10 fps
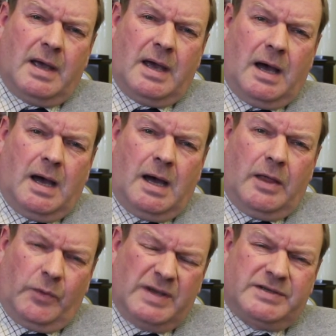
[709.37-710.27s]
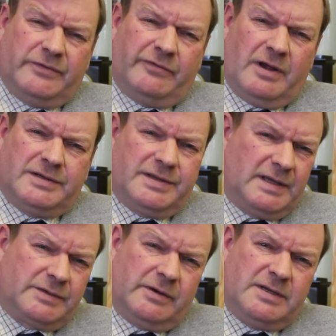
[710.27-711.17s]
the Western Front, and
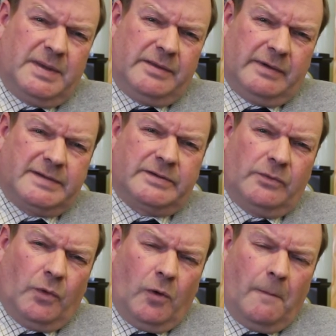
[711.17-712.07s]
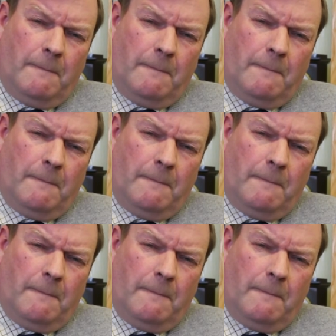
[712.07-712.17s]
that's where he spent the rest of the war.